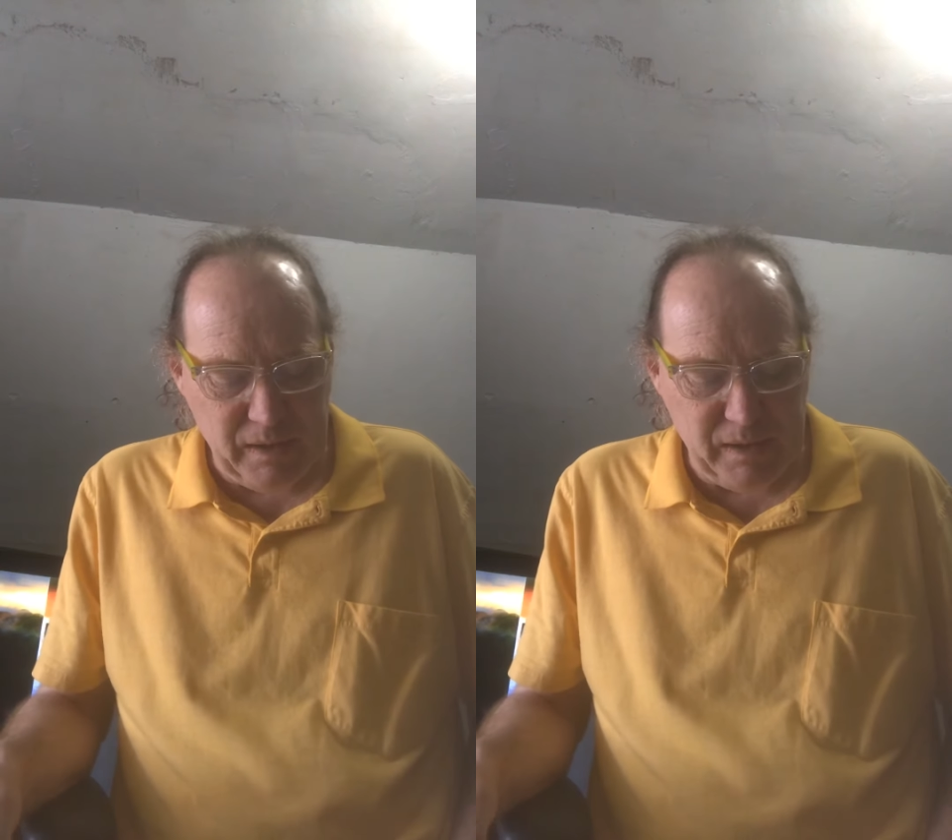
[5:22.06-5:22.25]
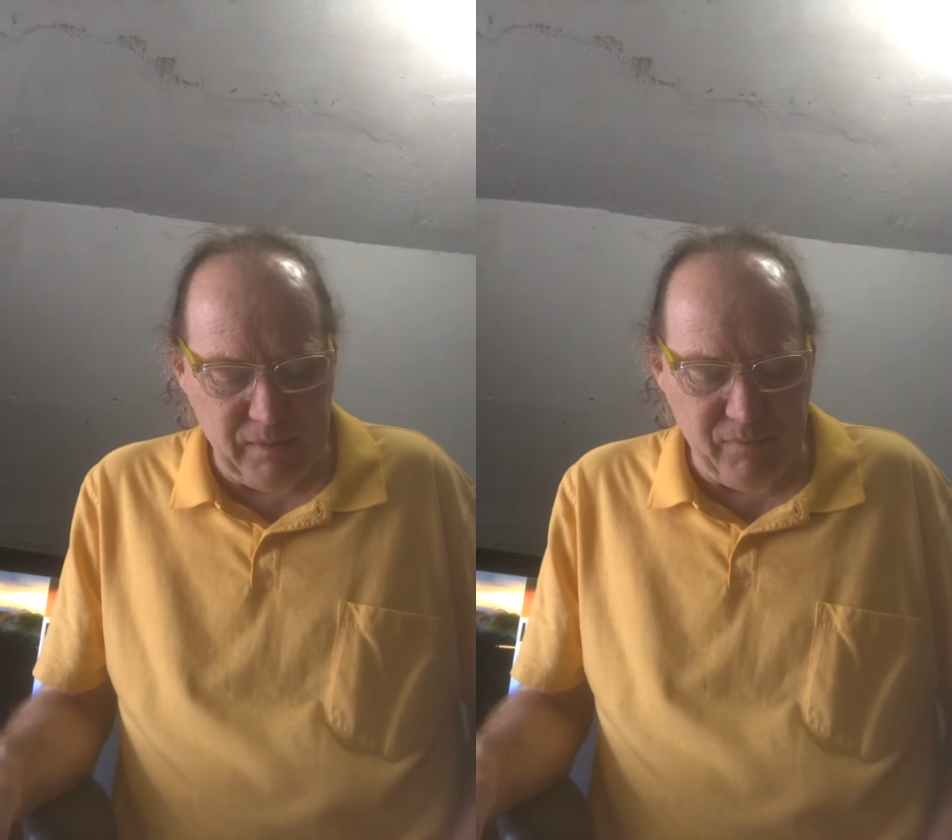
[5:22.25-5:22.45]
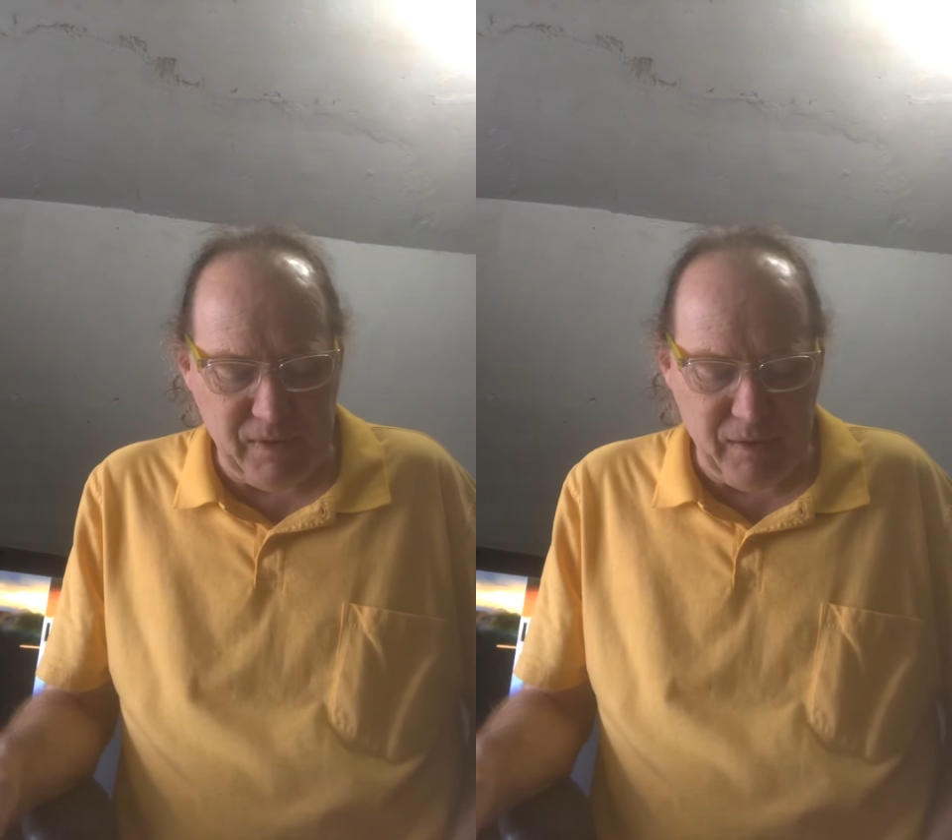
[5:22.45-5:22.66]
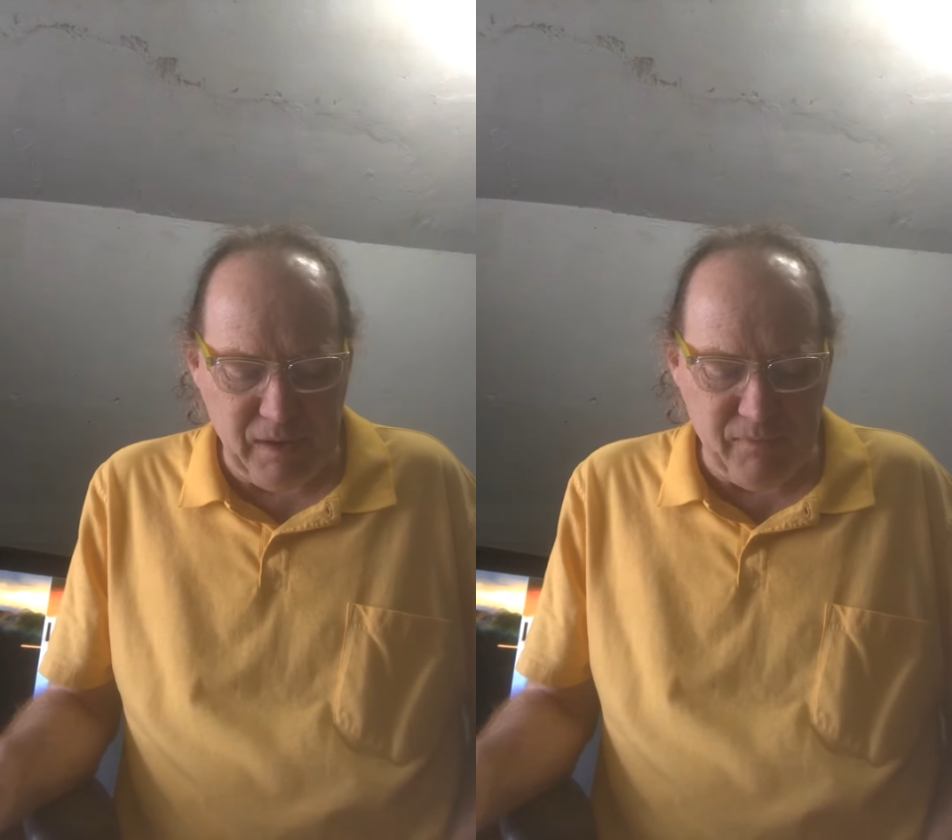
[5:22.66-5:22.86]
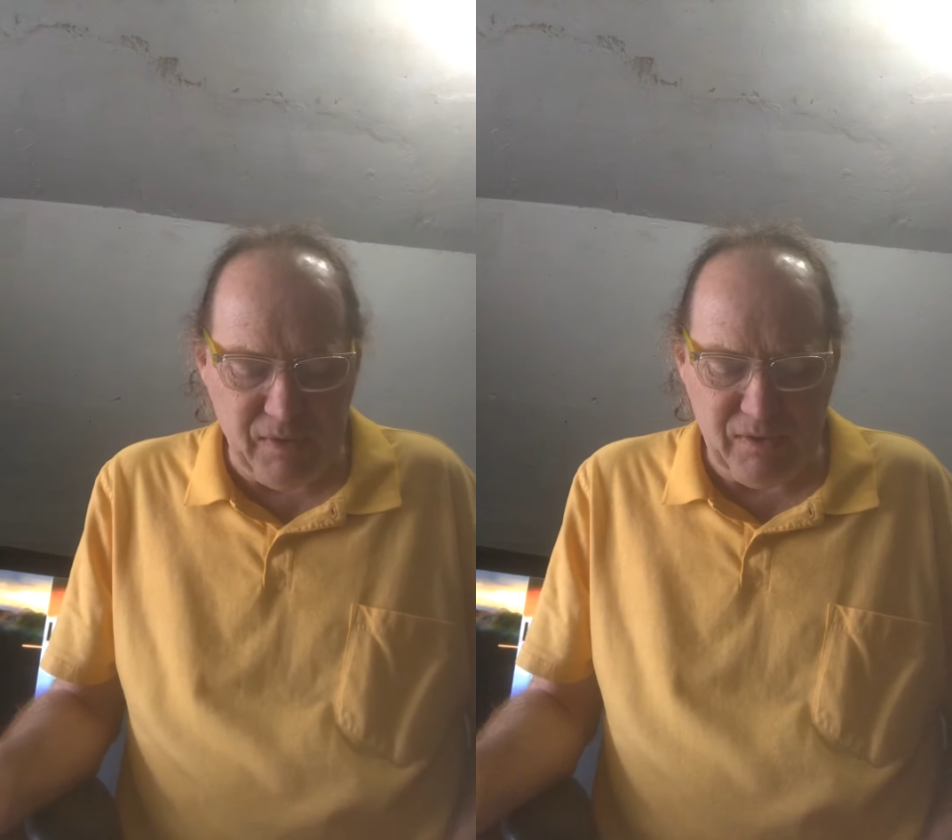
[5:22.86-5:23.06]

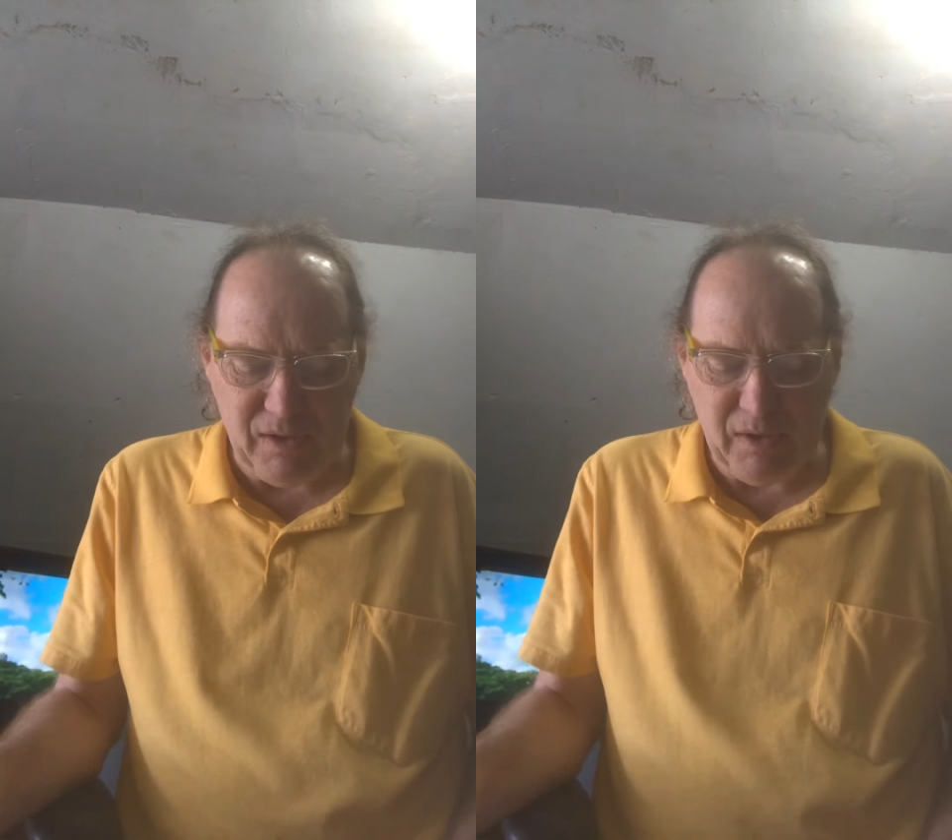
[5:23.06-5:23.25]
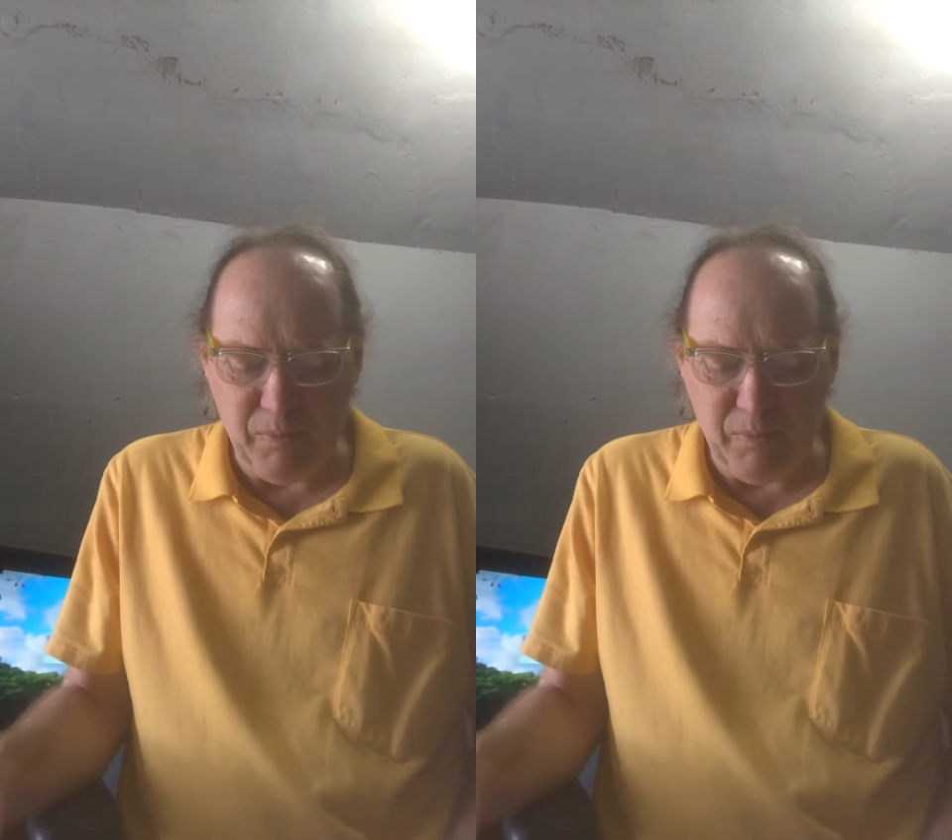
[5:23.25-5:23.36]
Inventing the